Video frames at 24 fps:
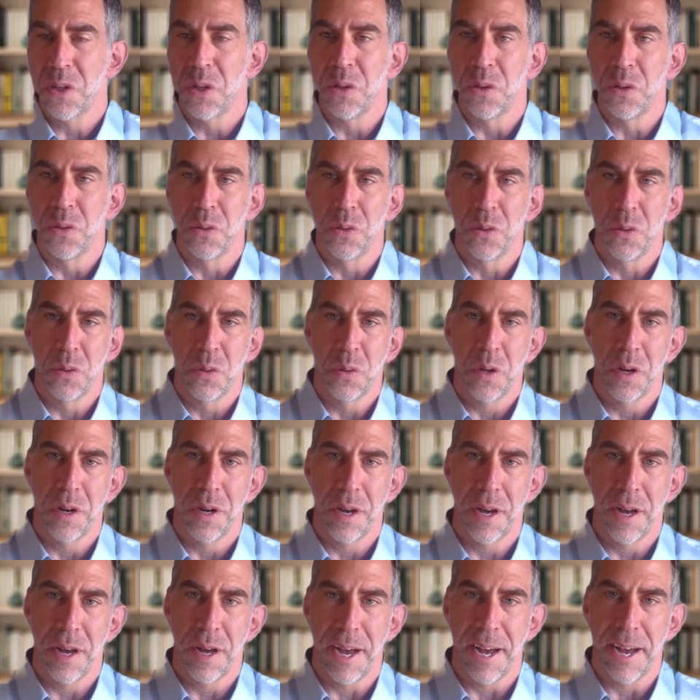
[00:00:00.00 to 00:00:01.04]
to
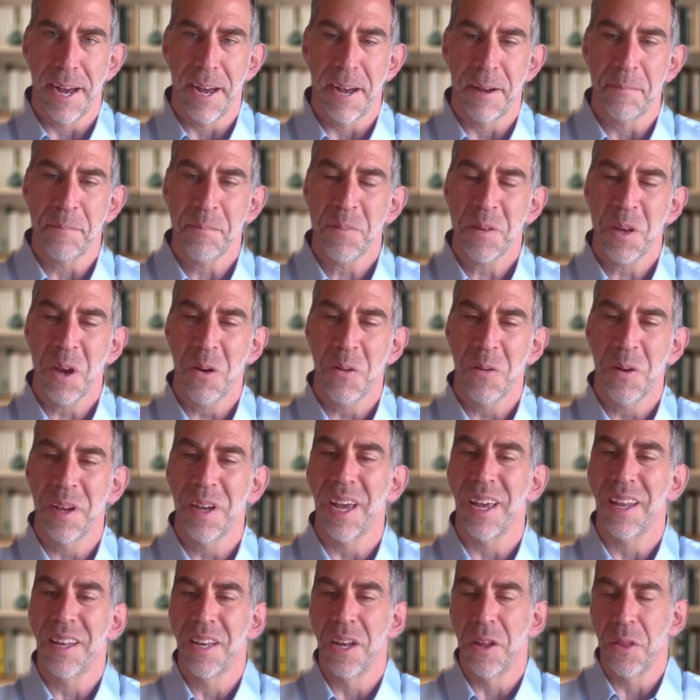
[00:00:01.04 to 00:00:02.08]

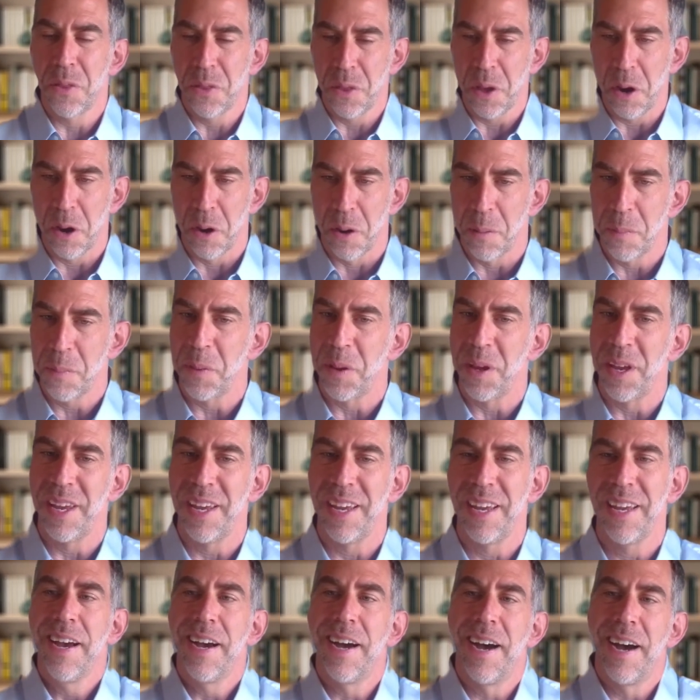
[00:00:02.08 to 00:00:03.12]
going to therapy.